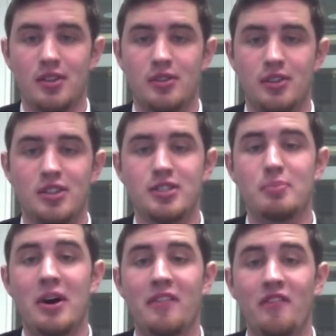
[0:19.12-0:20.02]
This is
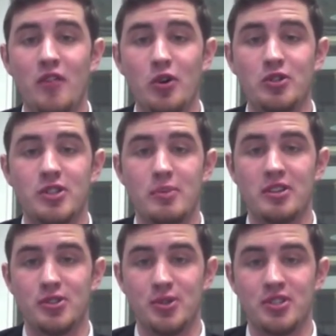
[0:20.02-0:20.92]
my first
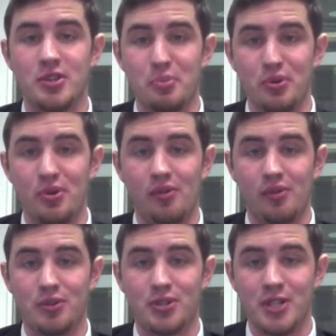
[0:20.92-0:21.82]
semester at Temple
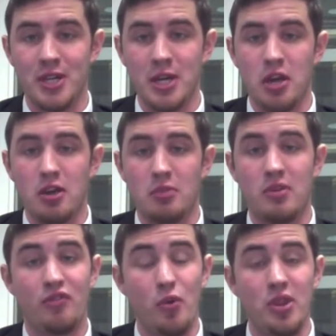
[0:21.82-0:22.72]
University.
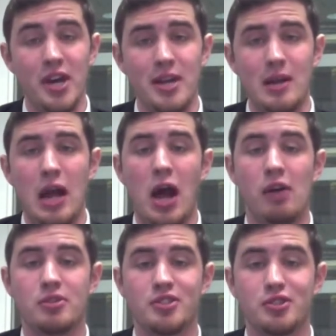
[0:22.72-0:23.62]
Before that, I
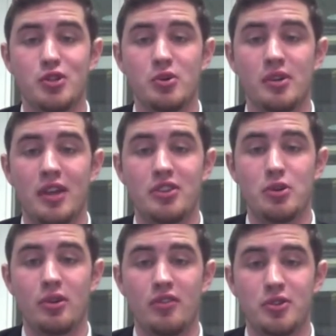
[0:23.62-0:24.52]
was a student at the
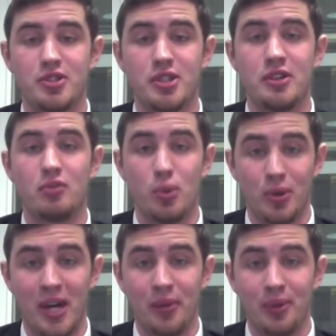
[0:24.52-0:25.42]
University of Rhode
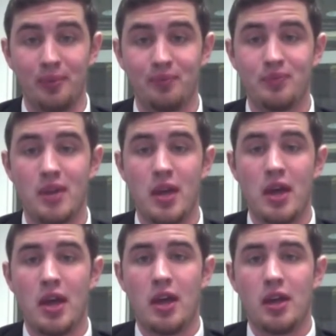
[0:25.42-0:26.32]
Island.
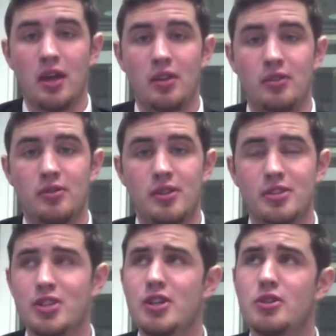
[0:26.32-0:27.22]
This
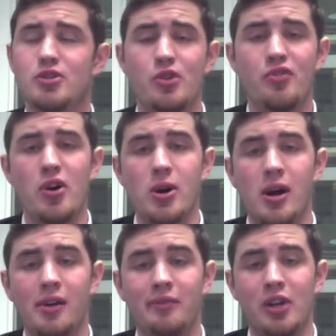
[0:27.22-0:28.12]
year, so far,
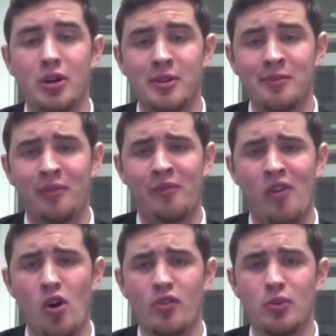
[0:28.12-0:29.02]
I've gotten
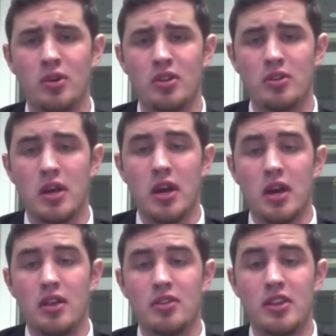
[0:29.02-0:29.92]
involved with
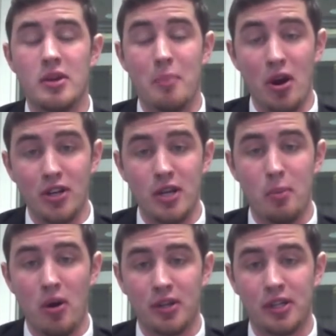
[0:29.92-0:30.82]
the American
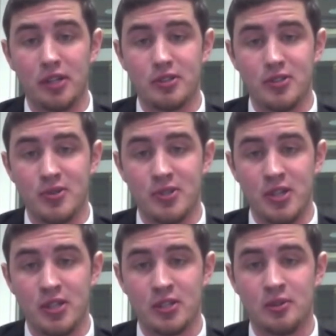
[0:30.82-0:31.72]
Marketing
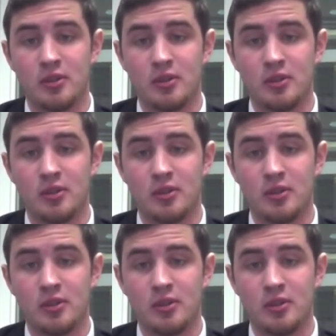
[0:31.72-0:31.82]
Association,